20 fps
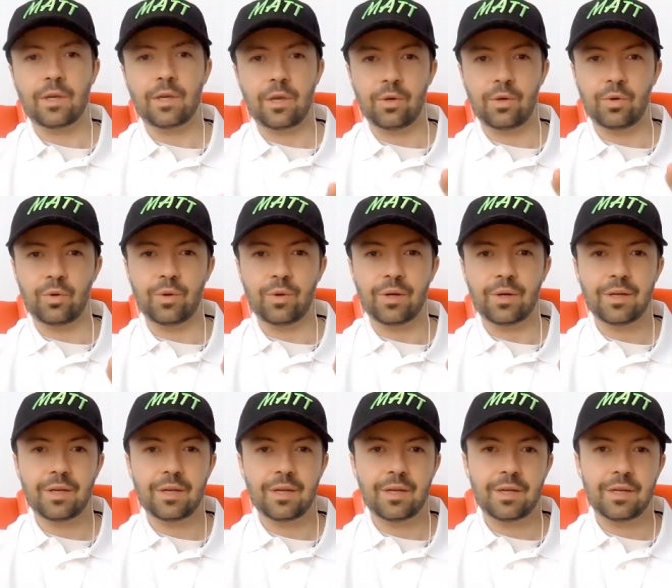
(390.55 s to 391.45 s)
you
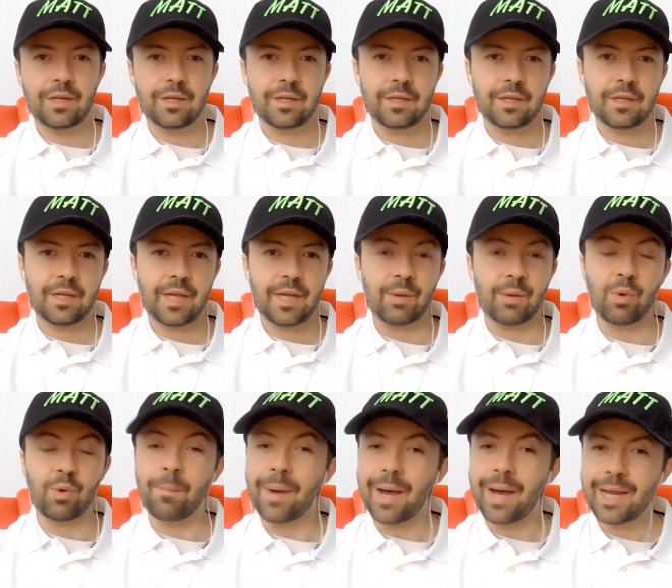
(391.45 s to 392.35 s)
and
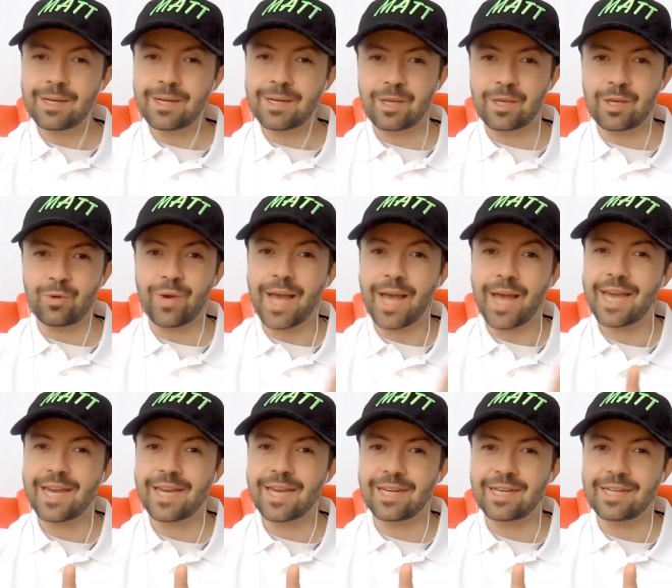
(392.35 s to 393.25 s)
reminding you,
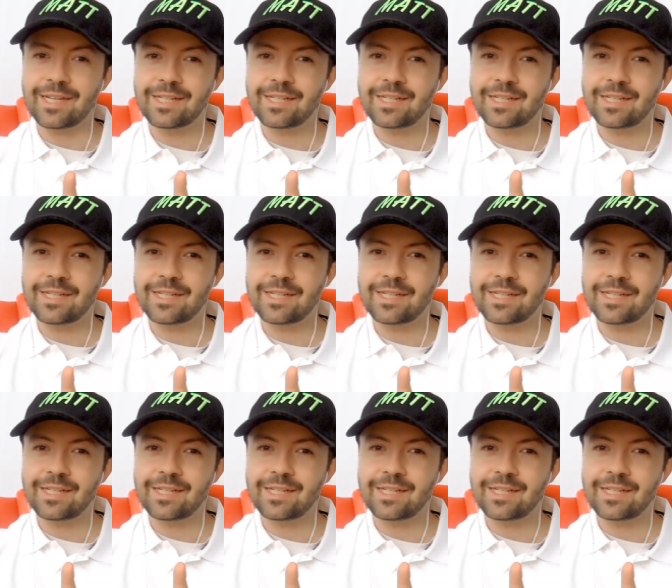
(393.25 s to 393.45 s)
hey,